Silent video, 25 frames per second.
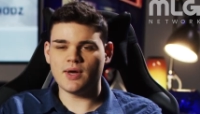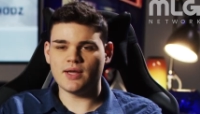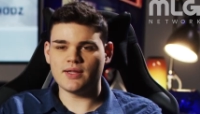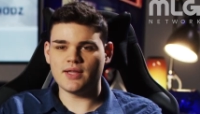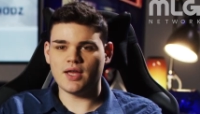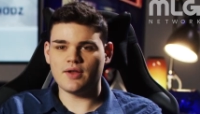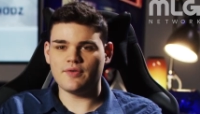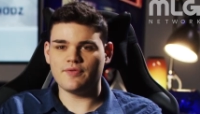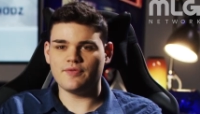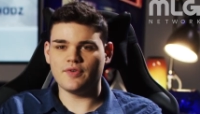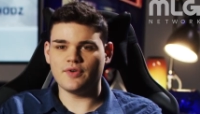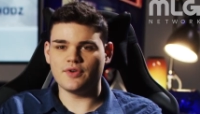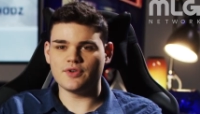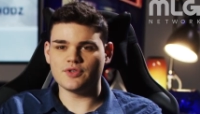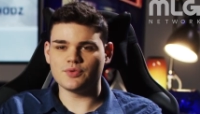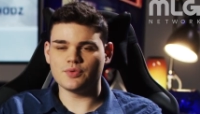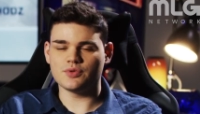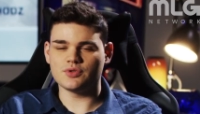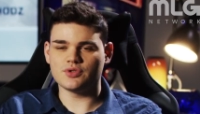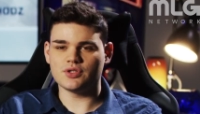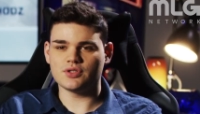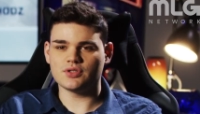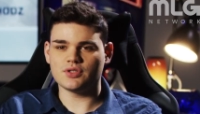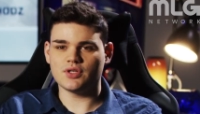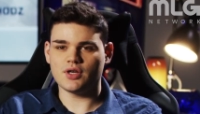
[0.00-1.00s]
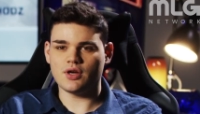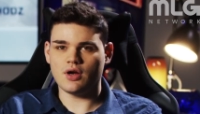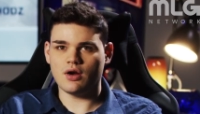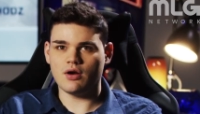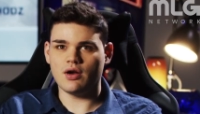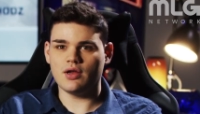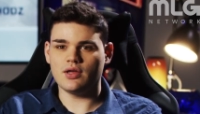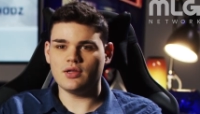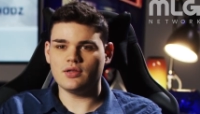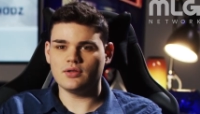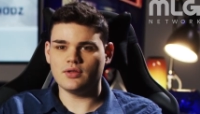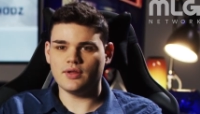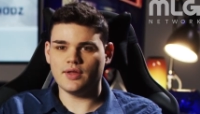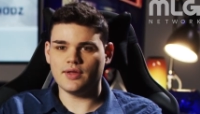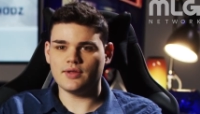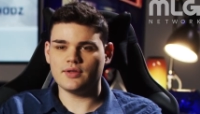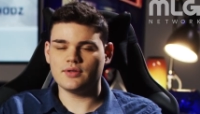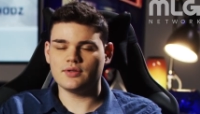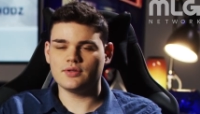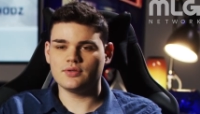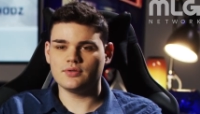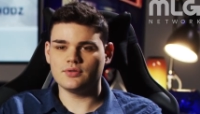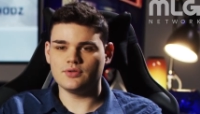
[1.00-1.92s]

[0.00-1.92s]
my dad first was just like, all right, like,